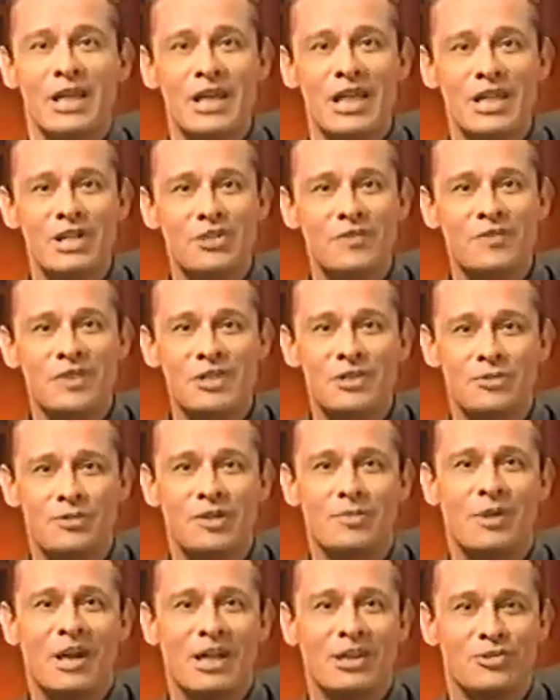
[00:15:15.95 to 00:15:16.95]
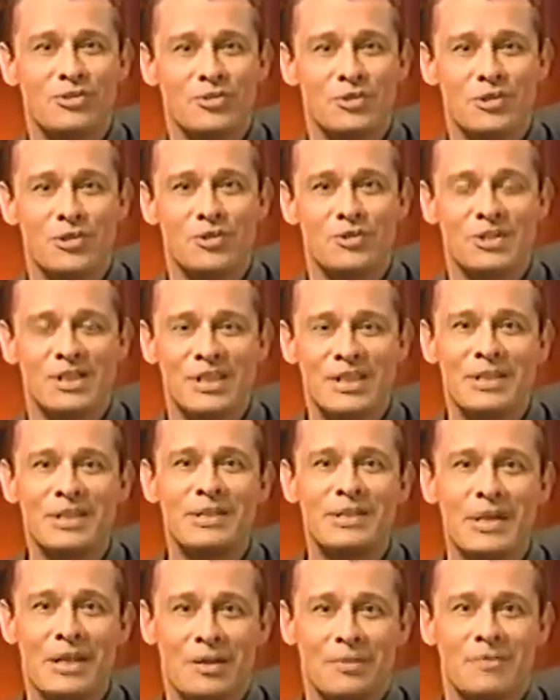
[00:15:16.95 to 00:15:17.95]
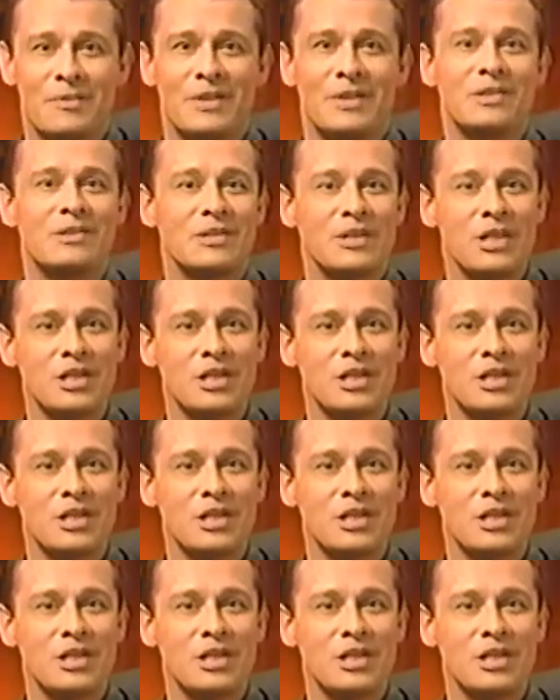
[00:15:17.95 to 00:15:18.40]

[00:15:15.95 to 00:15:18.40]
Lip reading: Each of these 3 manuals goes in depth into